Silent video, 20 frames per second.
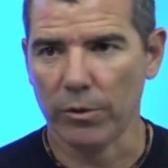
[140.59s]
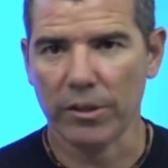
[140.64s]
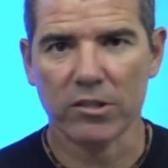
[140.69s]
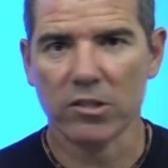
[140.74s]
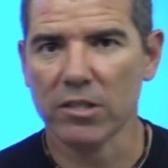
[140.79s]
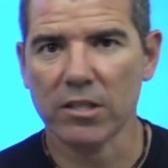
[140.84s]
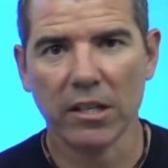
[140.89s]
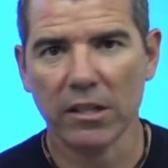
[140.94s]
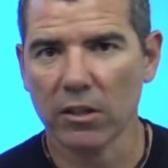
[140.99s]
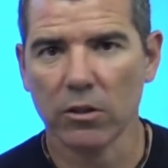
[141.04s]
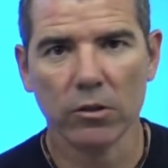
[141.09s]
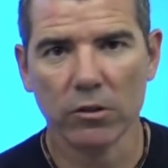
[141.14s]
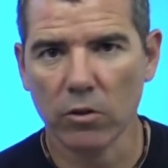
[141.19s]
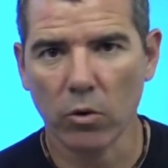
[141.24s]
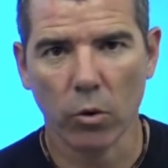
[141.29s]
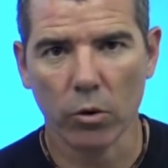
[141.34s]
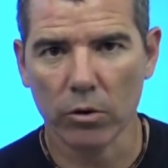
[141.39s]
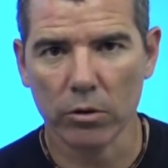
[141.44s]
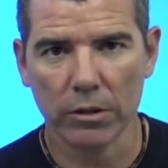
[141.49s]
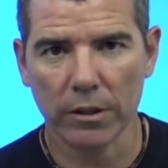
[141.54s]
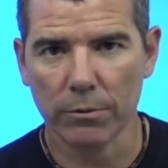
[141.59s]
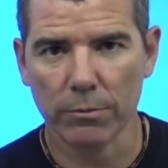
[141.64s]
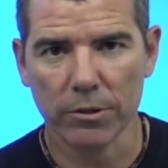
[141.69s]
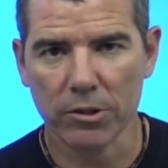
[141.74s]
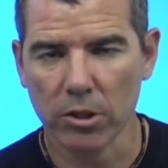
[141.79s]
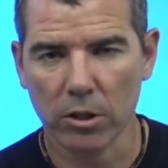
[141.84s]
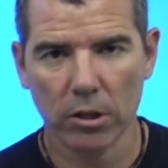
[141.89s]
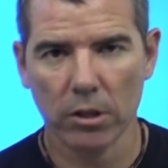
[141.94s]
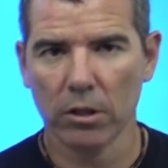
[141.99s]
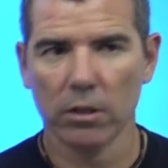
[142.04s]
We just need a good quarterly
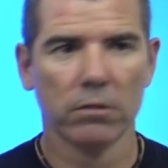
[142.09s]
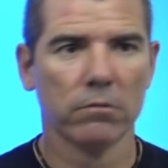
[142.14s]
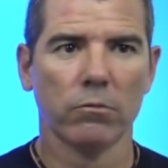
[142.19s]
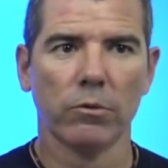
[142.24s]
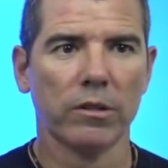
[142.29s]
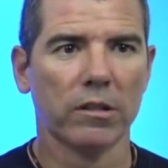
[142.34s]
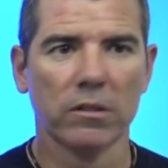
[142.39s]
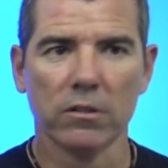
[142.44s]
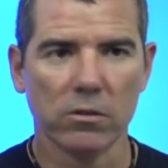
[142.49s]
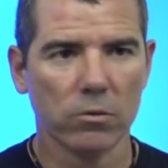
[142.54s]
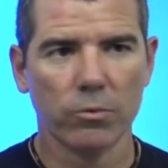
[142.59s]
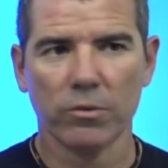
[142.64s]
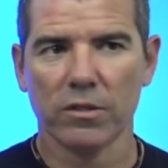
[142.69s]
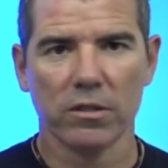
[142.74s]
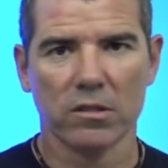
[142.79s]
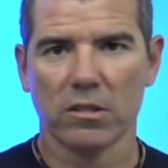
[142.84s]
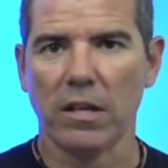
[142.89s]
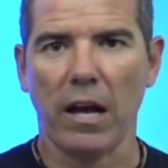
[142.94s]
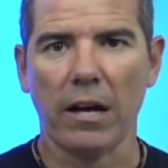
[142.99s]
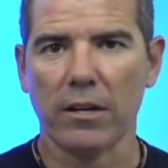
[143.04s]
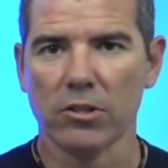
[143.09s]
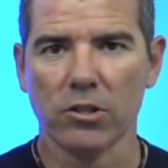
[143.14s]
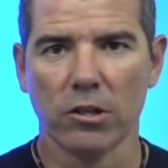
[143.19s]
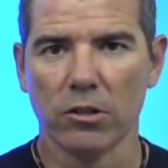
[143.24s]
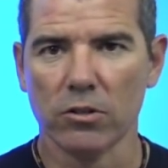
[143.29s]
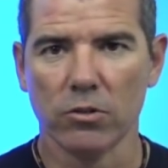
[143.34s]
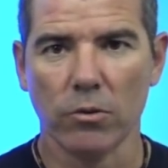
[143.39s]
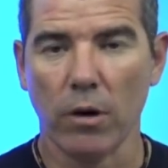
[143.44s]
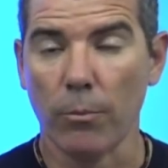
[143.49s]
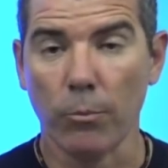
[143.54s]
return. So the stock
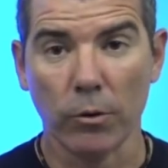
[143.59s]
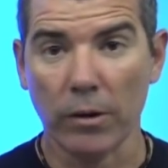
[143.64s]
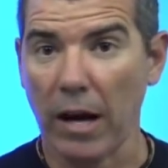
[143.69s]
shares are up.